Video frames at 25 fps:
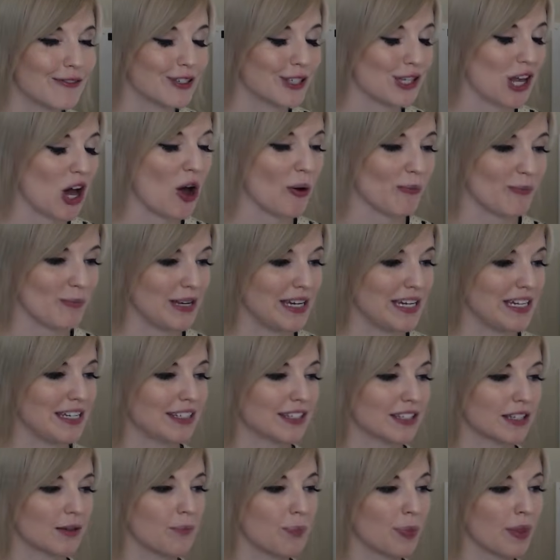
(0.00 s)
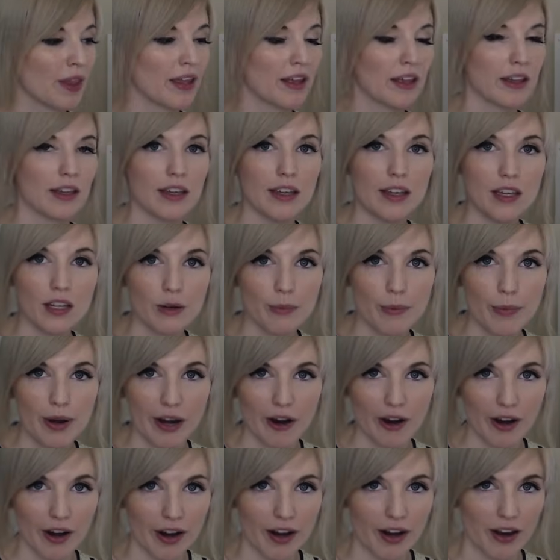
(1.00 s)
zombies in
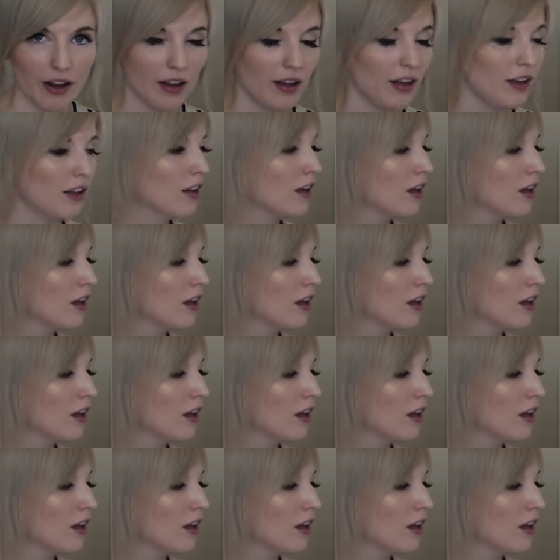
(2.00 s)
America,